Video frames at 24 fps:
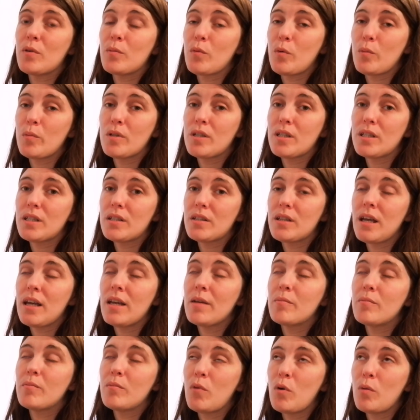the
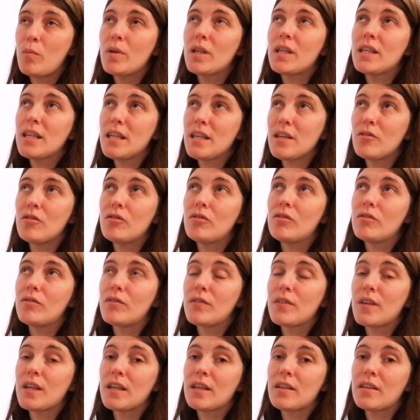mum and Neil
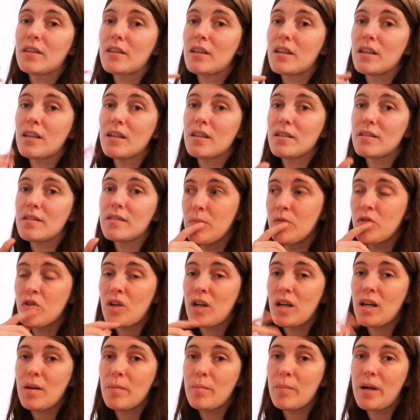think that he's
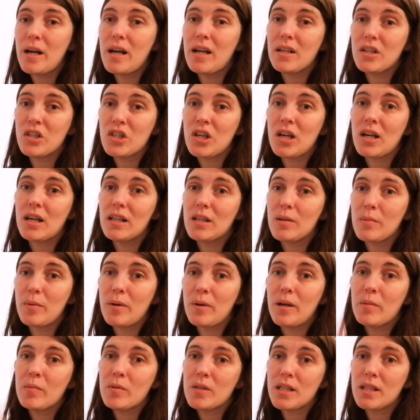trying to buy Charlie
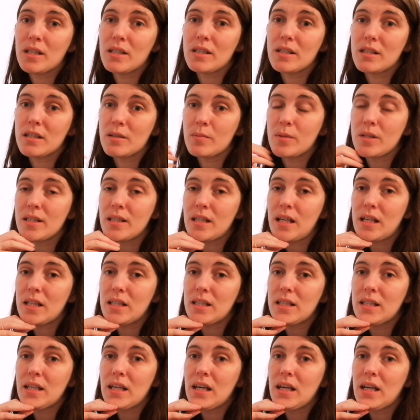by pretending to be
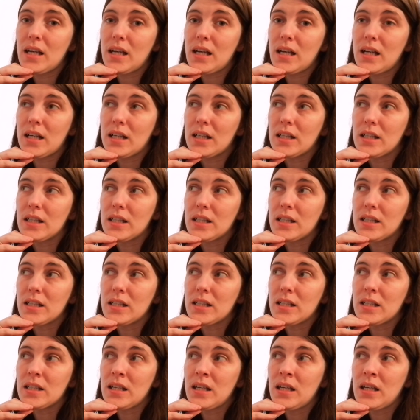Santa, and